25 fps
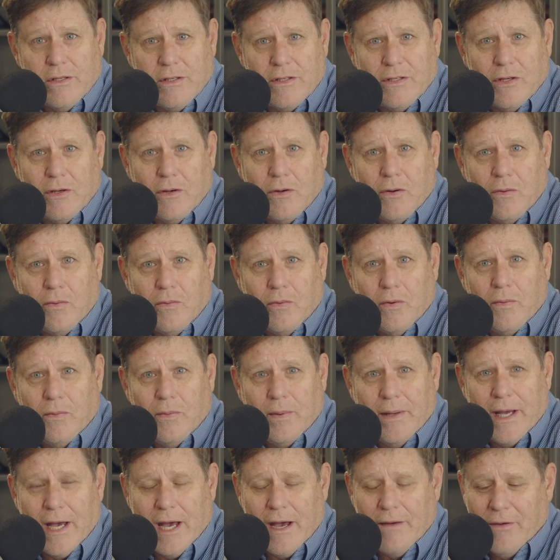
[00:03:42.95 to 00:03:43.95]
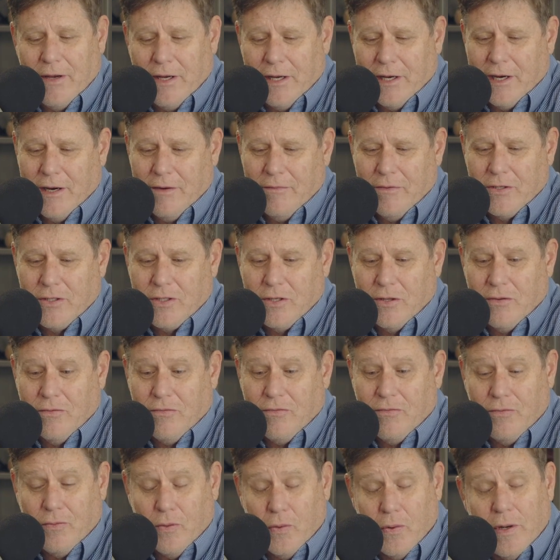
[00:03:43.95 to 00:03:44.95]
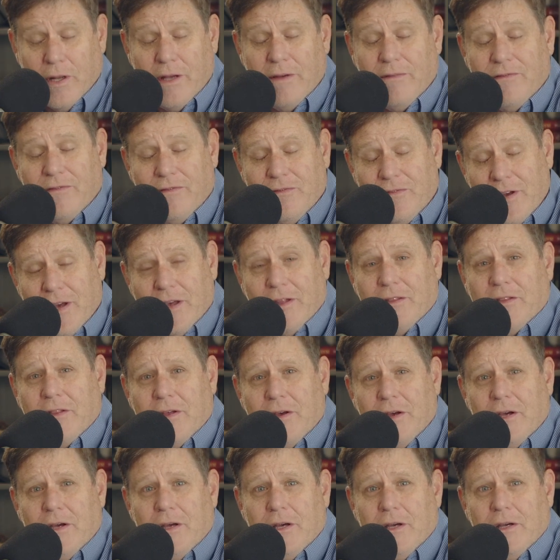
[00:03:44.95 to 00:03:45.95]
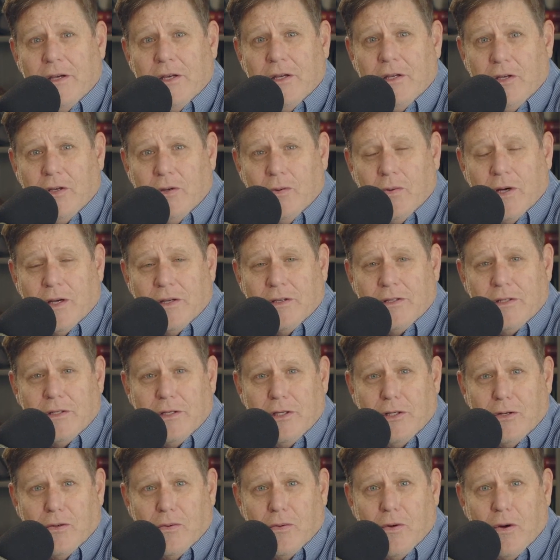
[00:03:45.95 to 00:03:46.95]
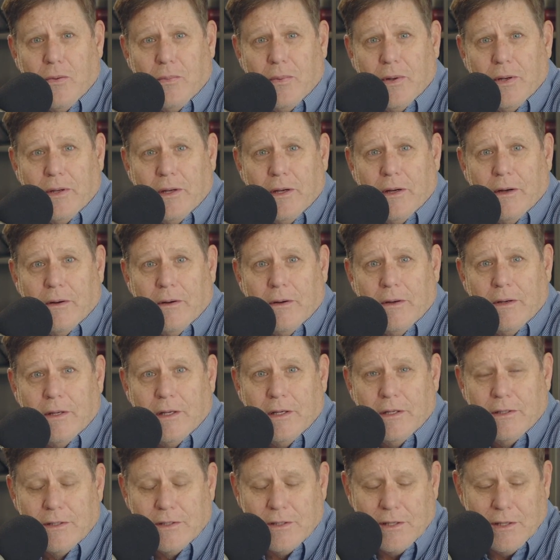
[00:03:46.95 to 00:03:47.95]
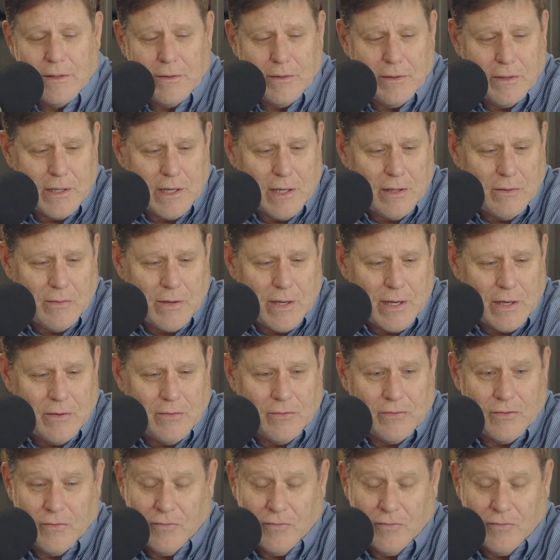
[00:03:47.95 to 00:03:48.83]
So we'll be having coverage of the 45th U.S. Senior Open here in Southern Colorado.